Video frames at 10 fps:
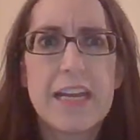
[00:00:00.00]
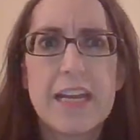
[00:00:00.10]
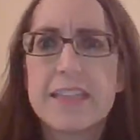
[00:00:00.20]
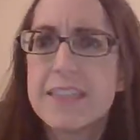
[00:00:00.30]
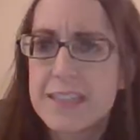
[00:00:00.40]

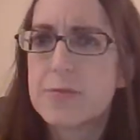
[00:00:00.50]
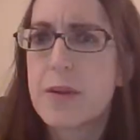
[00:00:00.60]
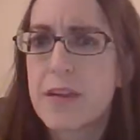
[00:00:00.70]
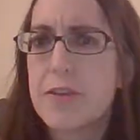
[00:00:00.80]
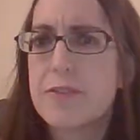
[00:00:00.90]
this is
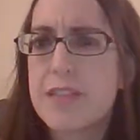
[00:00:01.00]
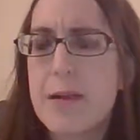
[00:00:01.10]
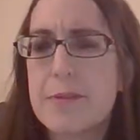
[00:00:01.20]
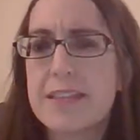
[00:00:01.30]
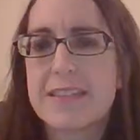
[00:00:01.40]
one of those
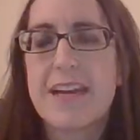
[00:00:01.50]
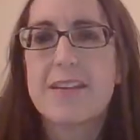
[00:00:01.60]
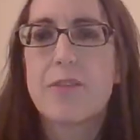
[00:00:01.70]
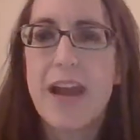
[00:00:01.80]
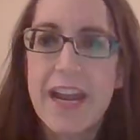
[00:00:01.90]
topics
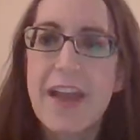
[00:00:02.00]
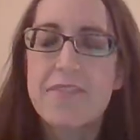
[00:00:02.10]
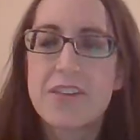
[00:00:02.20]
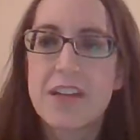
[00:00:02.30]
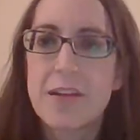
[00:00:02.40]
that I
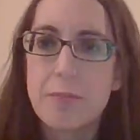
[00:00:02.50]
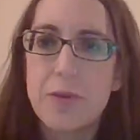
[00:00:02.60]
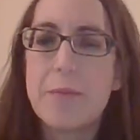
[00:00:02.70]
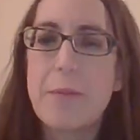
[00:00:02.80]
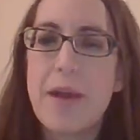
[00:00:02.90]
have to kind of
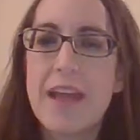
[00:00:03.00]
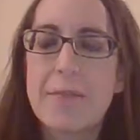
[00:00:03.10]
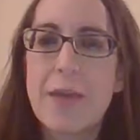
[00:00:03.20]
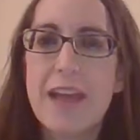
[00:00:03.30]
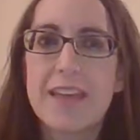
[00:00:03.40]
put my
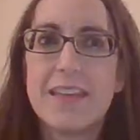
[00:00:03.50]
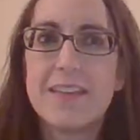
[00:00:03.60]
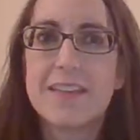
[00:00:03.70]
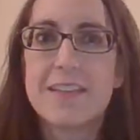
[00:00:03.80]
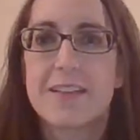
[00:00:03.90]
mind back
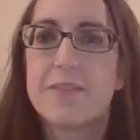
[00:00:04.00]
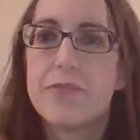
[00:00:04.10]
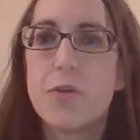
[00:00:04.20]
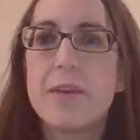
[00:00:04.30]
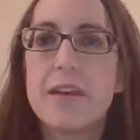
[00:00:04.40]
in the
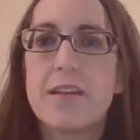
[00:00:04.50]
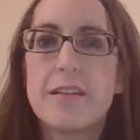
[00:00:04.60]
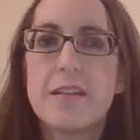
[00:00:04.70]
technophobia